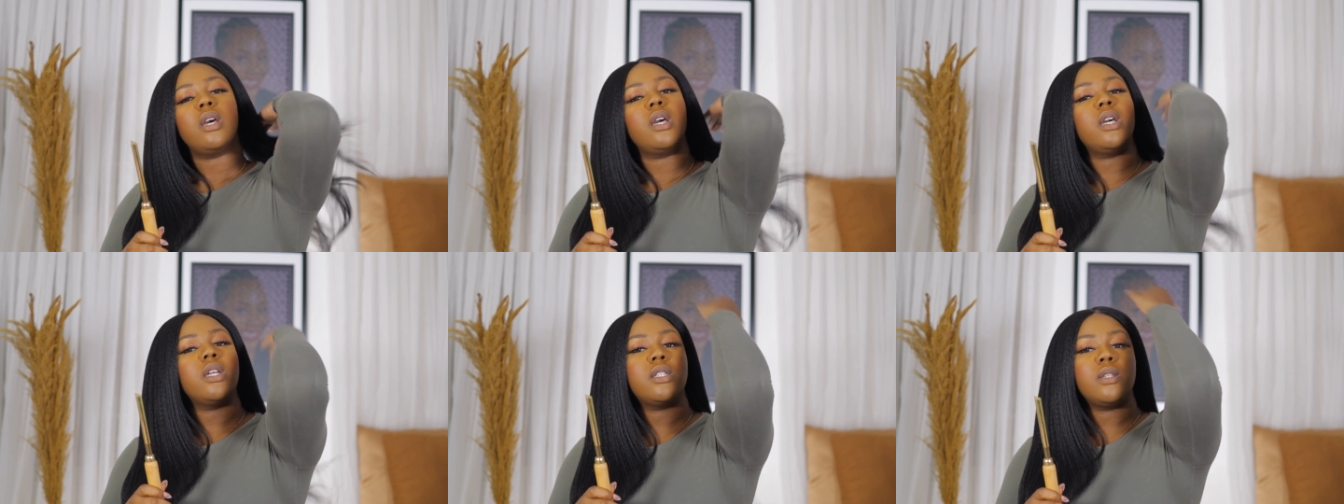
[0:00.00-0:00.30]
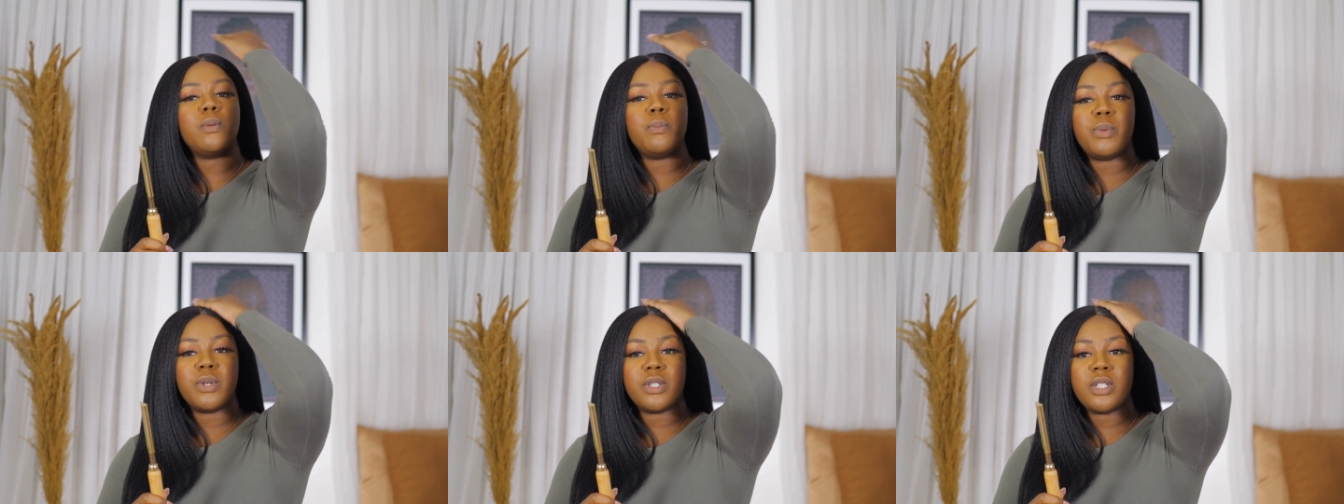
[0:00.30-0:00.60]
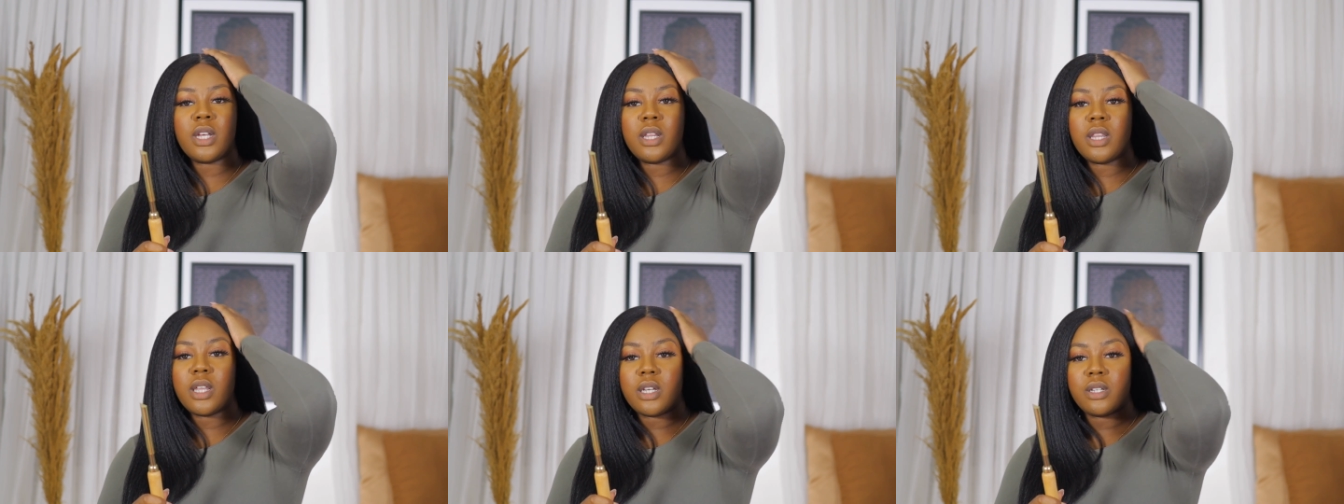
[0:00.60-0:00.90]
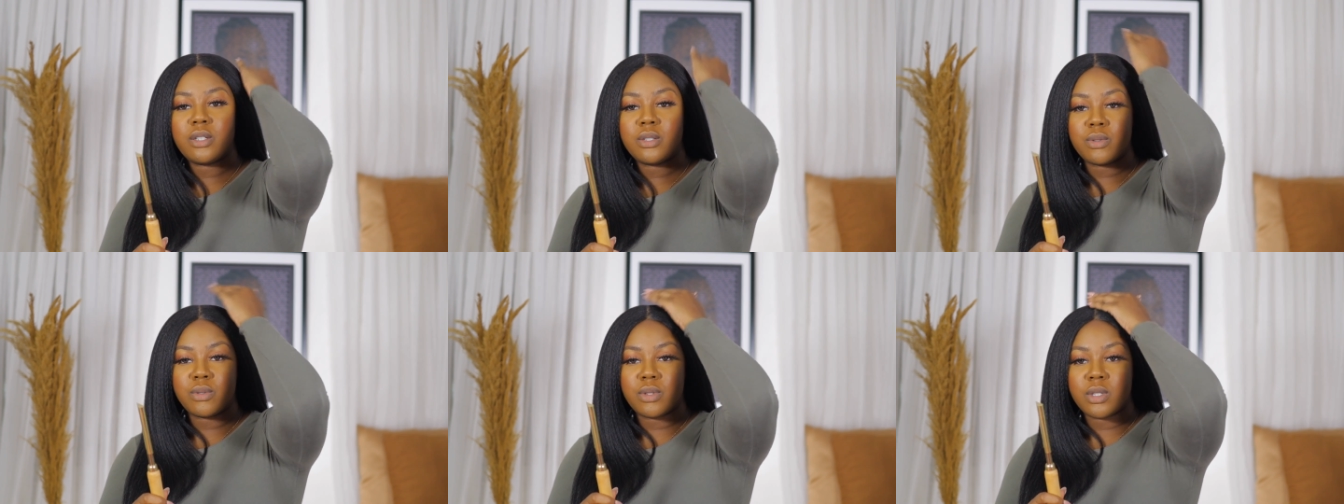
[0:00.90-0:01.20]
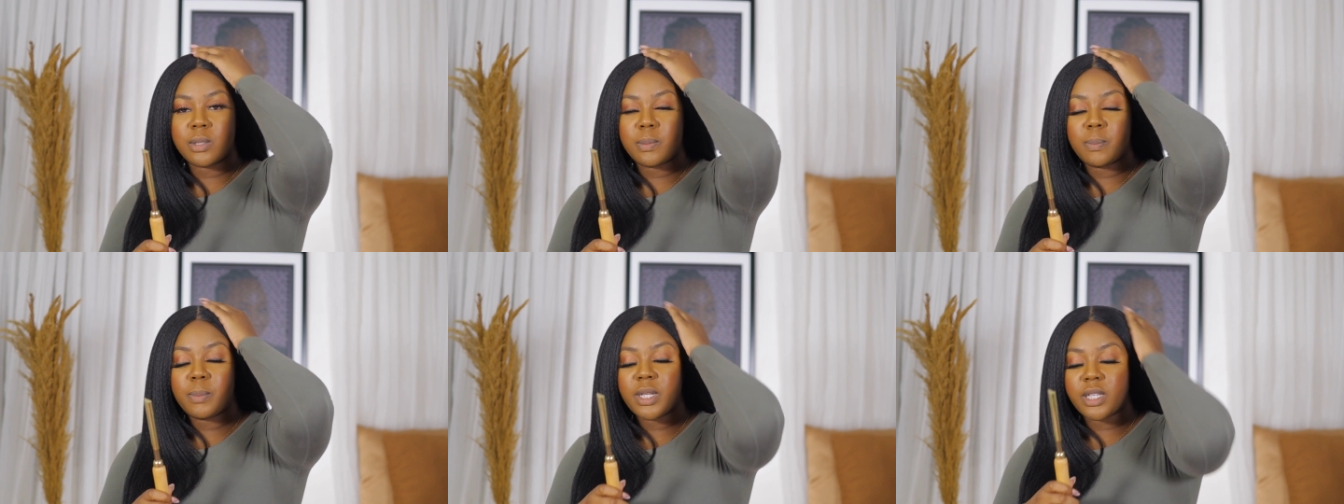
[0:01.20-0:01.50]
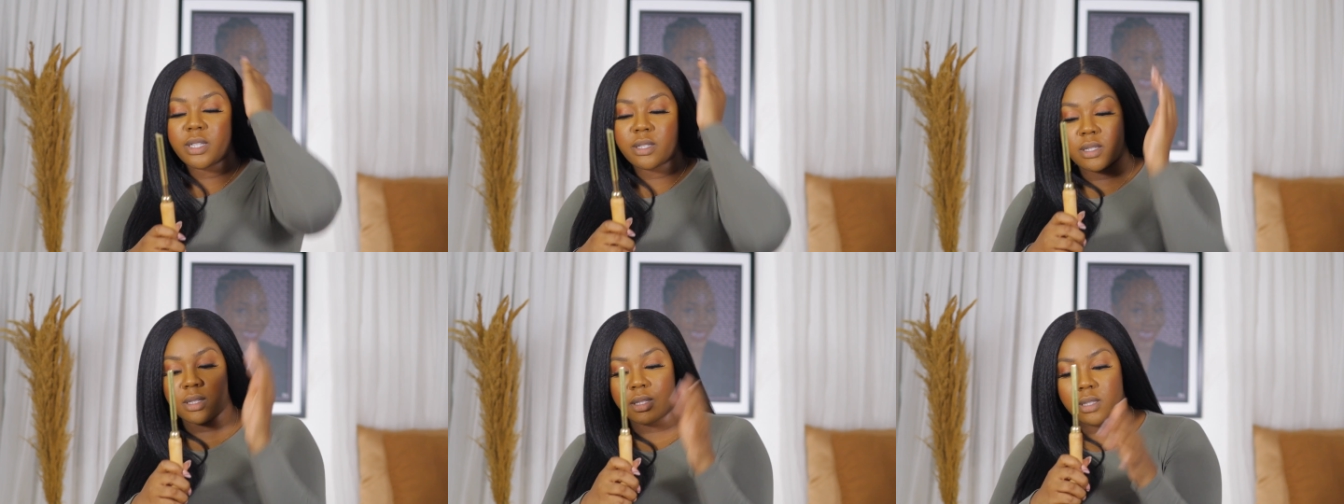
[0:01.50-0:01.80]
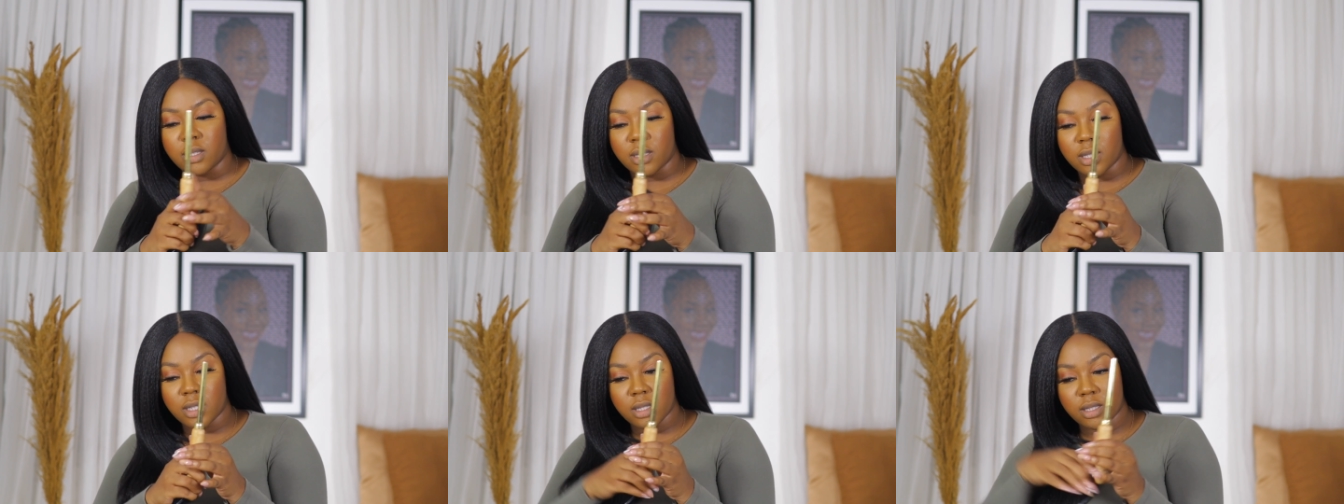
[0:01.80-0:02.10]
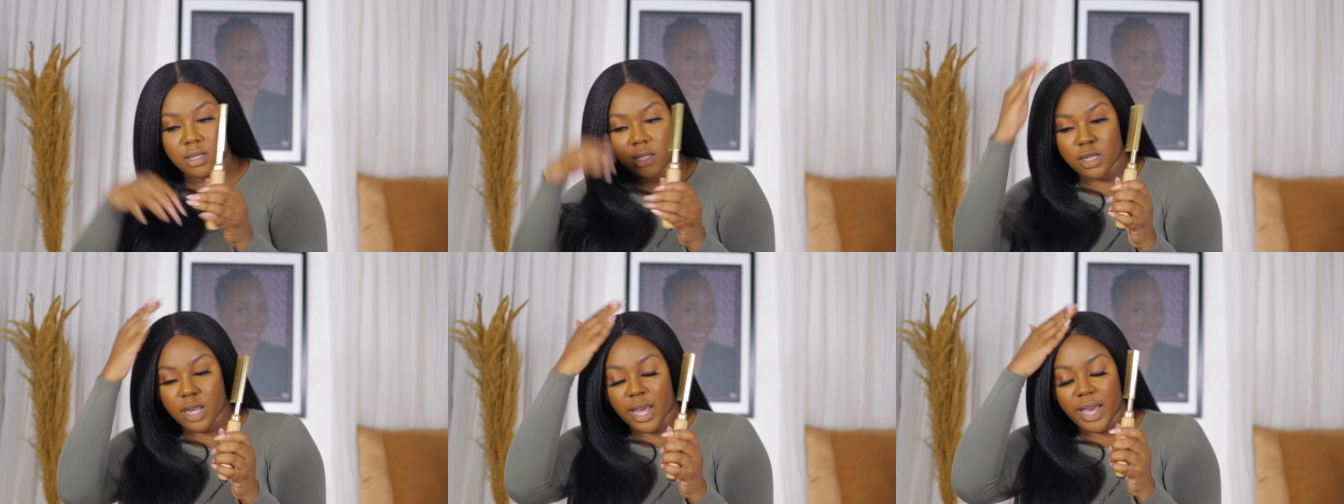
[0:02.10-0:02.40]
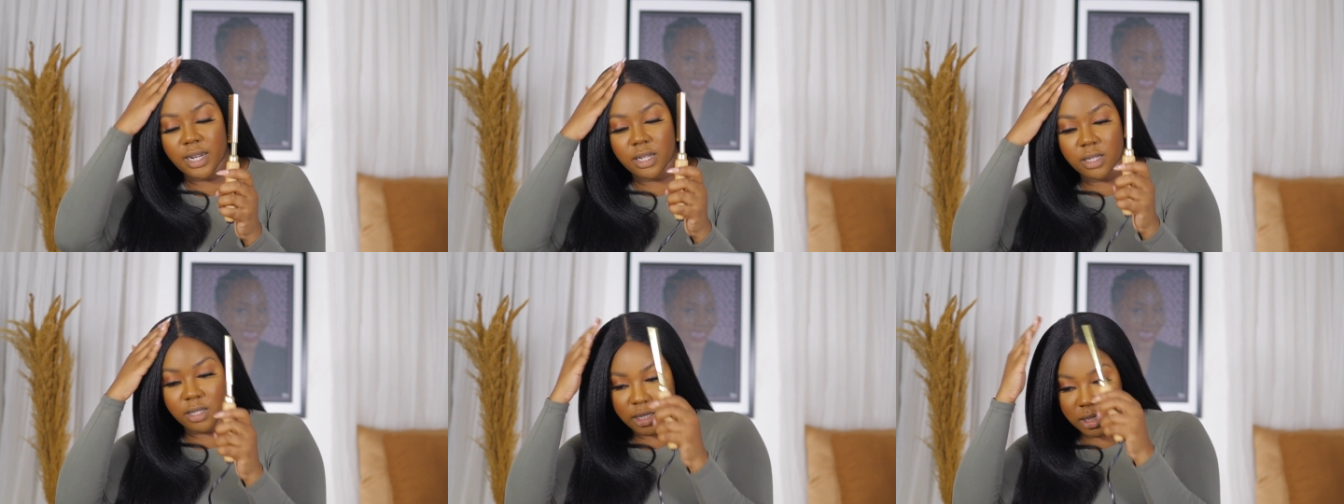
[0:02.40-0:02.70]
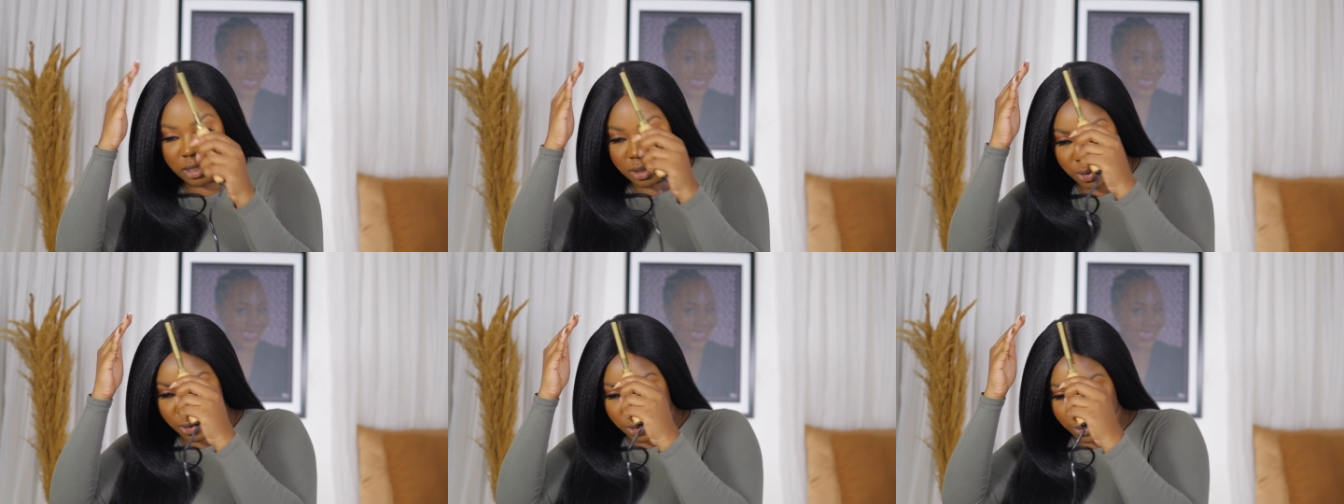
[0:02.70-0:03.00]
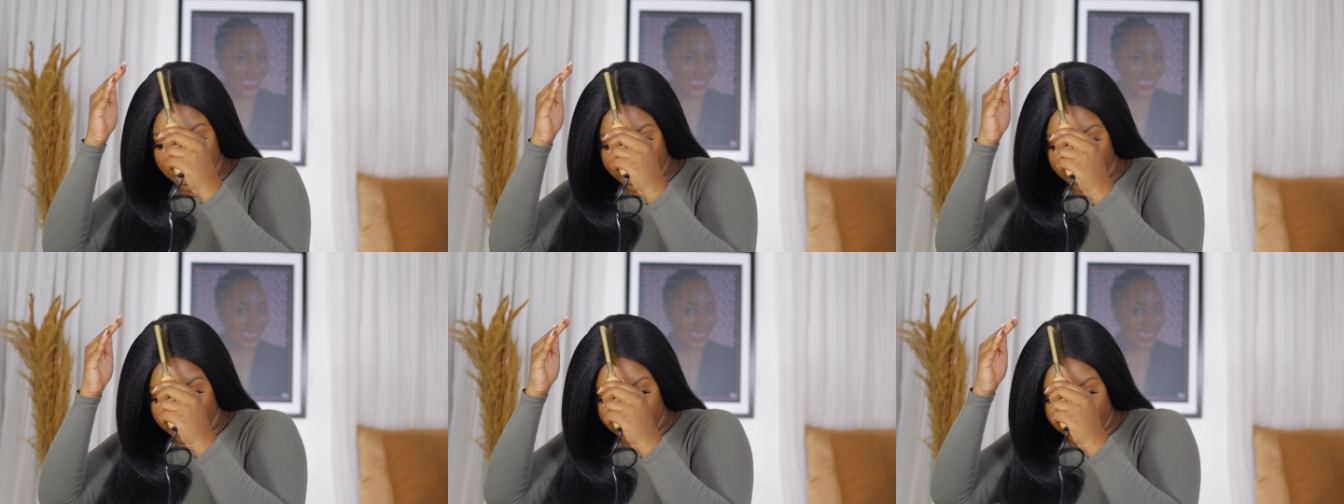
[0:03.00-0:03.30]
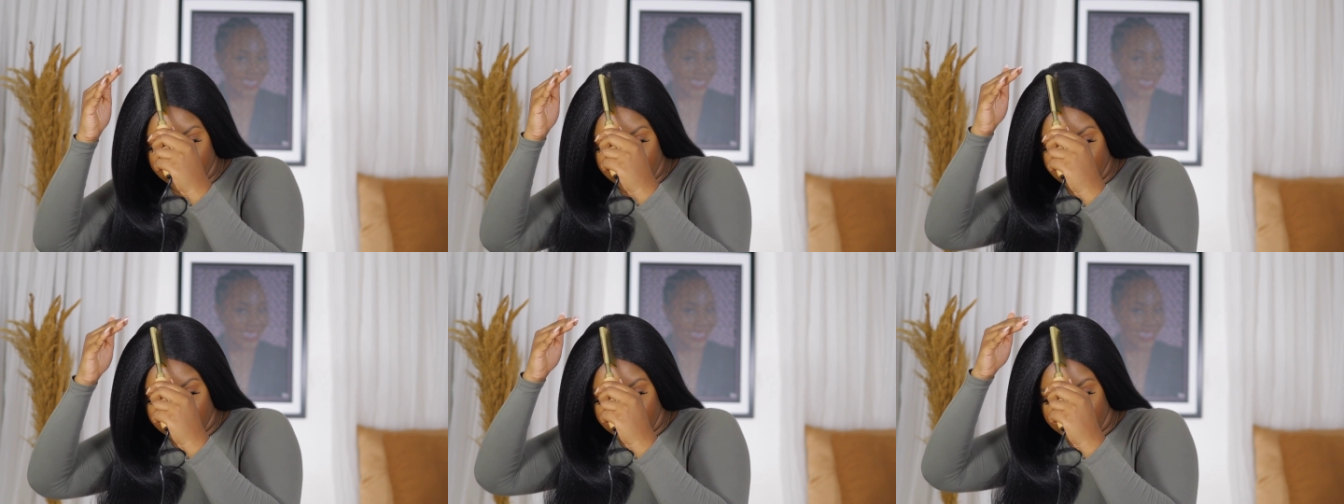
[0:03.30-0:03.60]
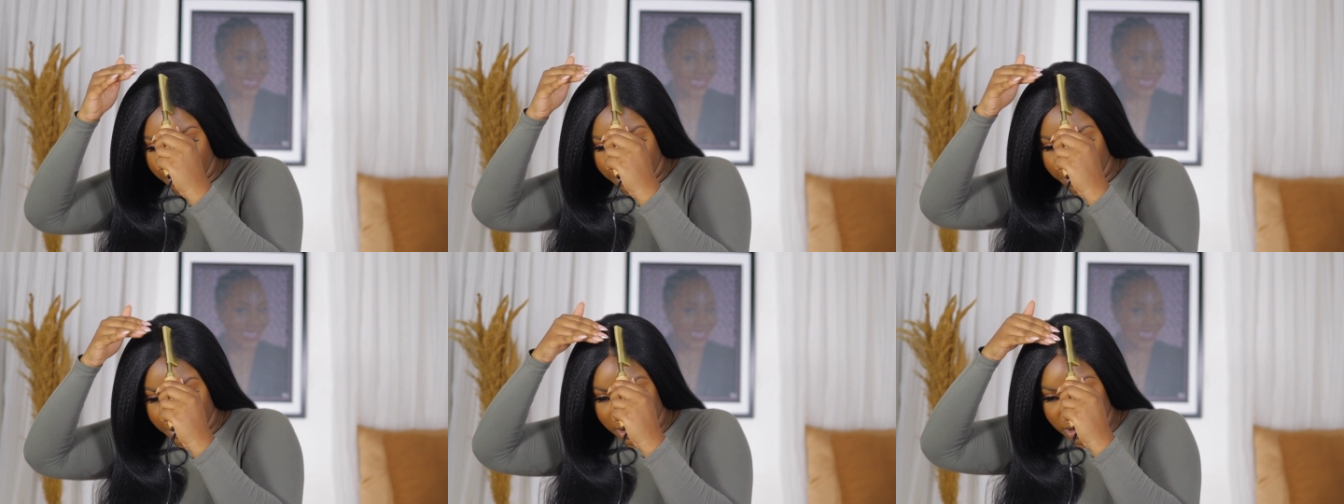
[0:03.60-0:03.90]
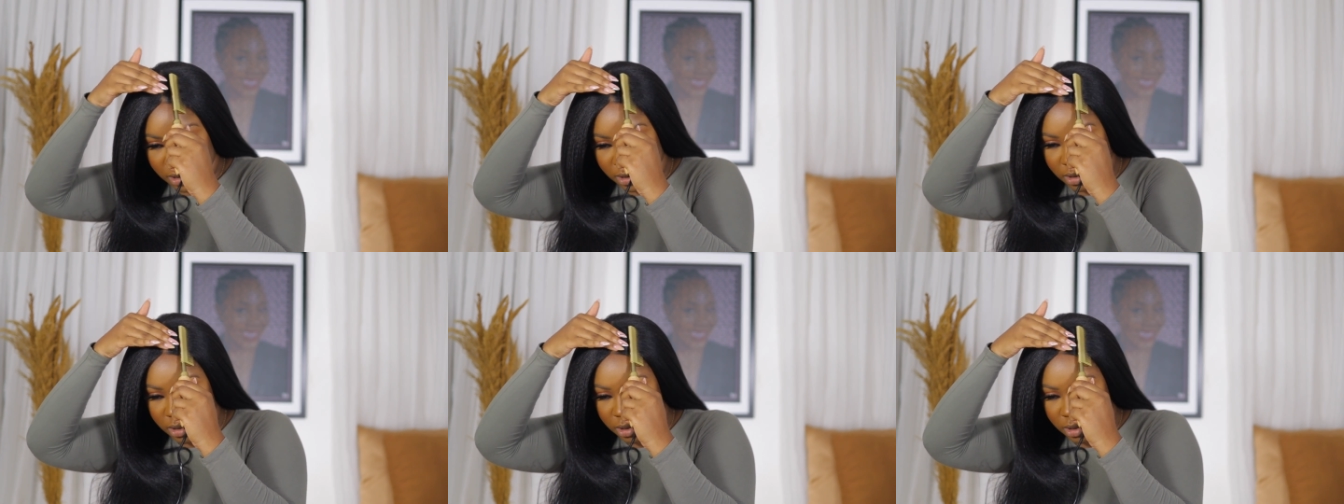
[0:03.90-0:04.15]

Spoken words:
It's important that, you know, this side is a little bit flat for me.